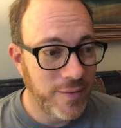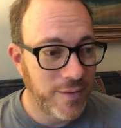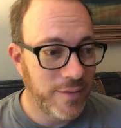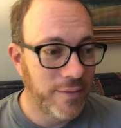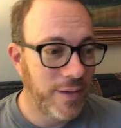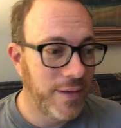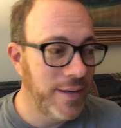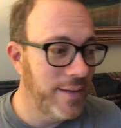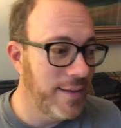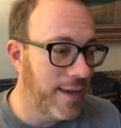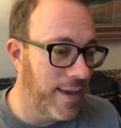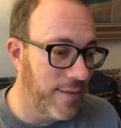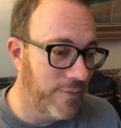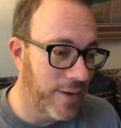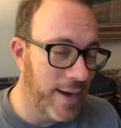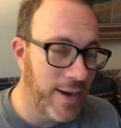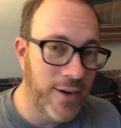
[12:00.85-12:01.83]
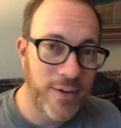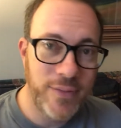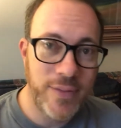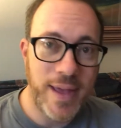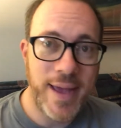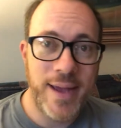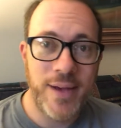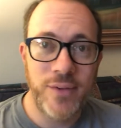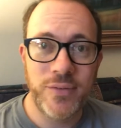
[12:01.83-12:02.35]
and I need to have air at the
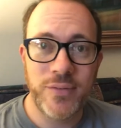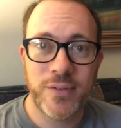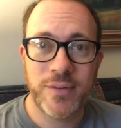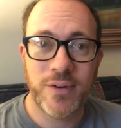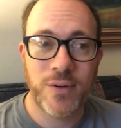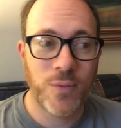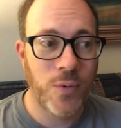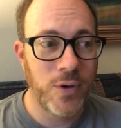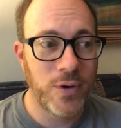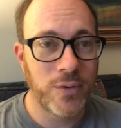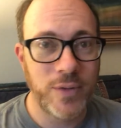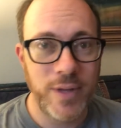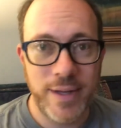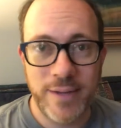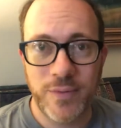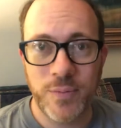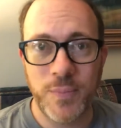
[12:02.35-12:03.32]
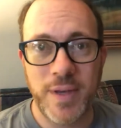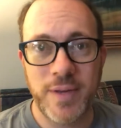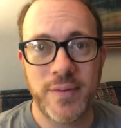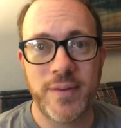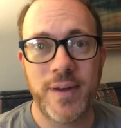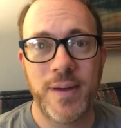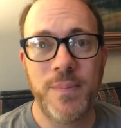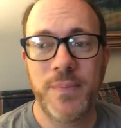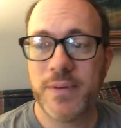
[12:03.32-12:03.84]
house, and our water line's messed
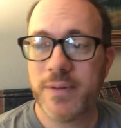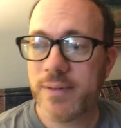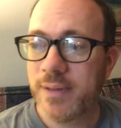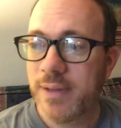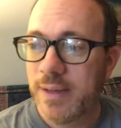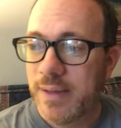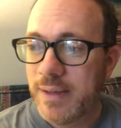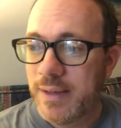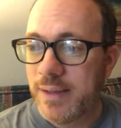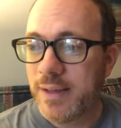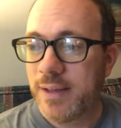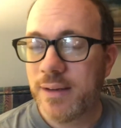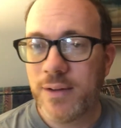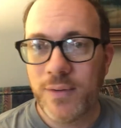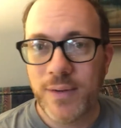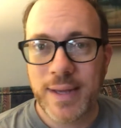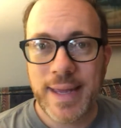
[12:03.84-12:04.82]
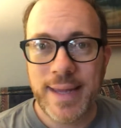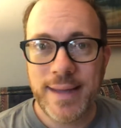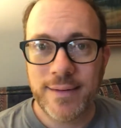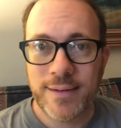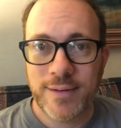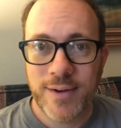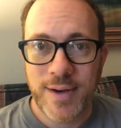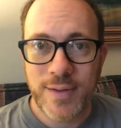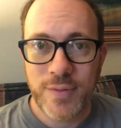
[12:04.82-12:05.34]
up, and I
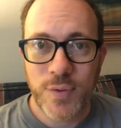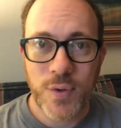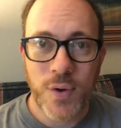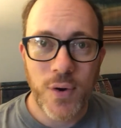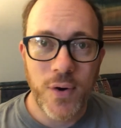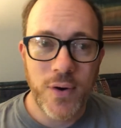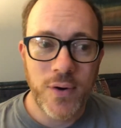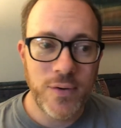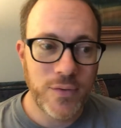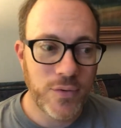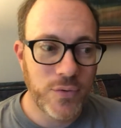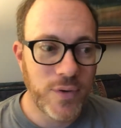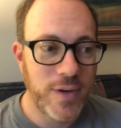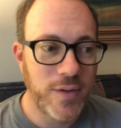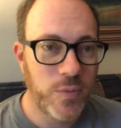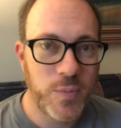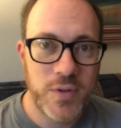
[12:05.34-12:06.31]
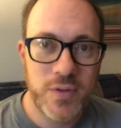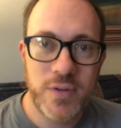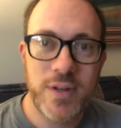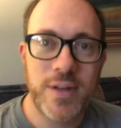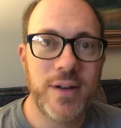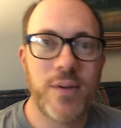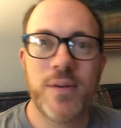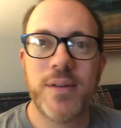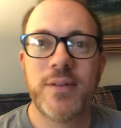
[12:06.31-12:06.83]
can't crank the car and the transmission.
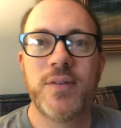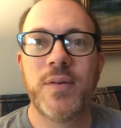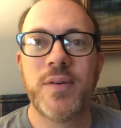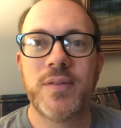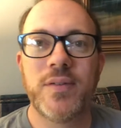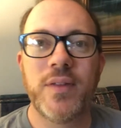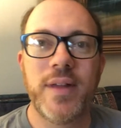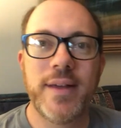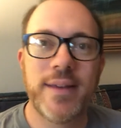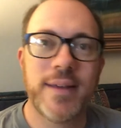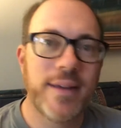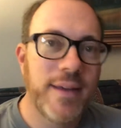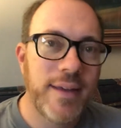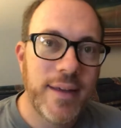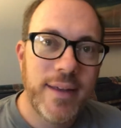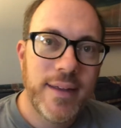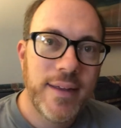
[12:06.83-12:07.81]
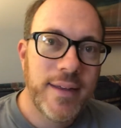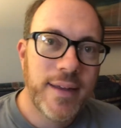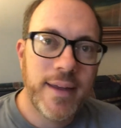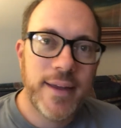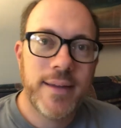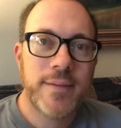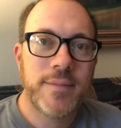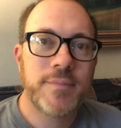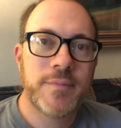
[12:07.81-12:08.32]
So it's like
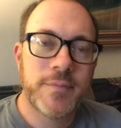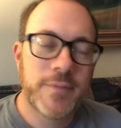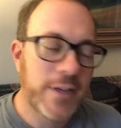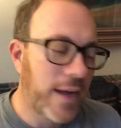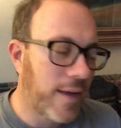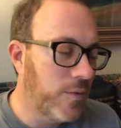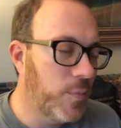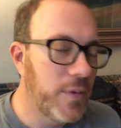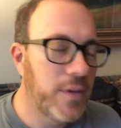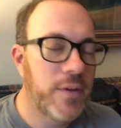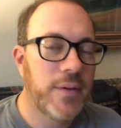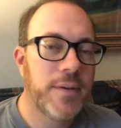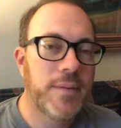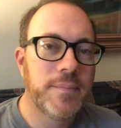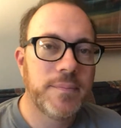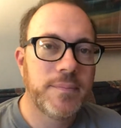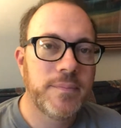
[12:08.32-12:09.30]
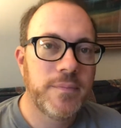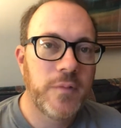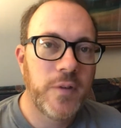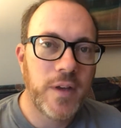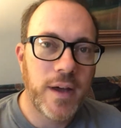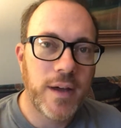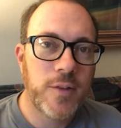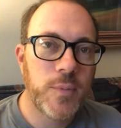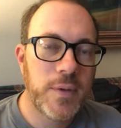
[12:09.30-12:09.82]
God's been good.
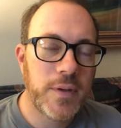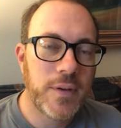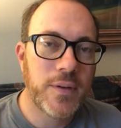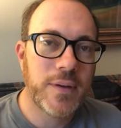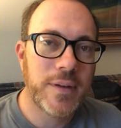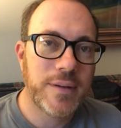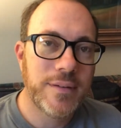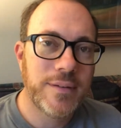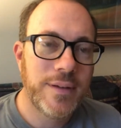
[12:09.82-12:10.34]
God's been good.